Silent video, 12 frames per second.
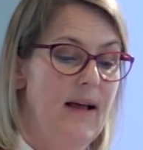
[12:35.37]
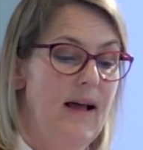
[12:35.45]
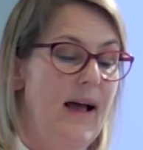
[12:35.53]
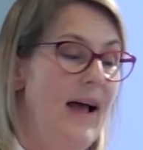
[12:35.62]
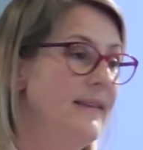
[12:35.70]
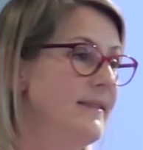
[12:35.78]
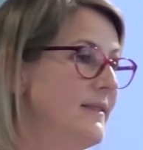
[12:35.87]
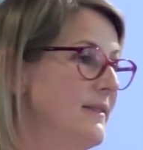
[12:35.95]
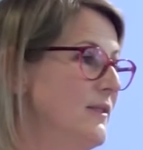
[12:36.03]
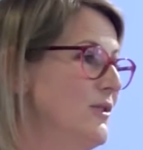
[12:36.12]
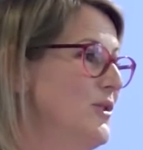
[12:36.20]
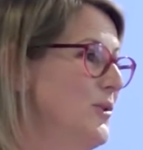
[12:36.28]

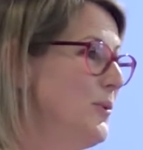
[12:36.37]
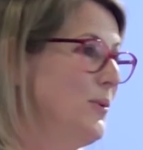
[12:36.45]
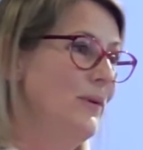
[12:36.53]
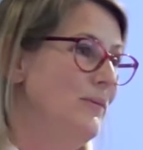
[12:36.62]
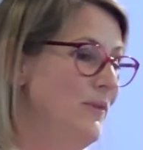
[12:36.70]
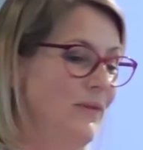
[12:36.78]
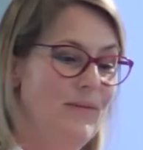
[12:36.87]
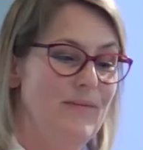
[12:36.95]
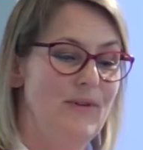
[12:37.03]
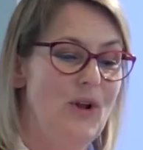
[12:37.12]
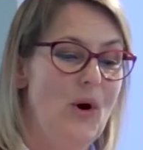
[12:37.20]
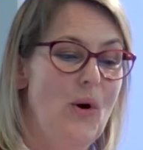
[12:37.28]
As you
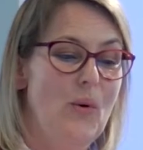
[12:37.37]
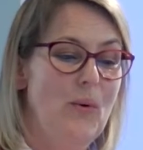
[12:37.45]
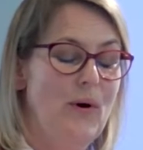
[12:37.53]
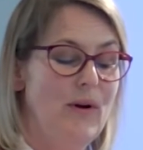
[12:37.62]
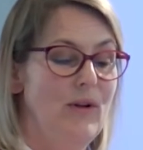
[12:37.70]
know,